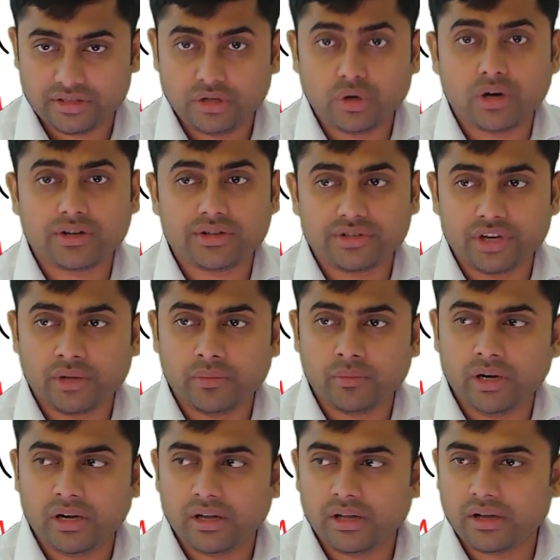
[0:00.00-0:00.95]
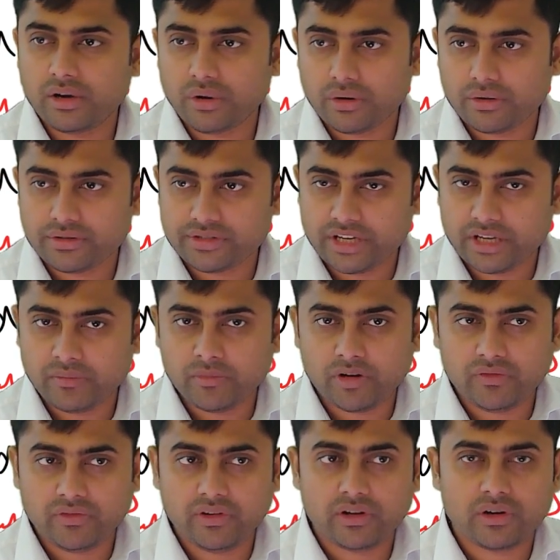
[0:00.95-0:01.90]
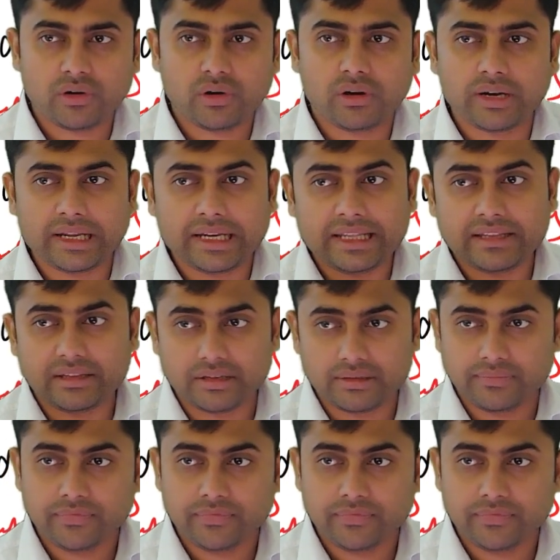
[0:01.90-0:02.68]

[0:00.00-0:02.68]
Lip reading: not string builder, not string buffer or any other.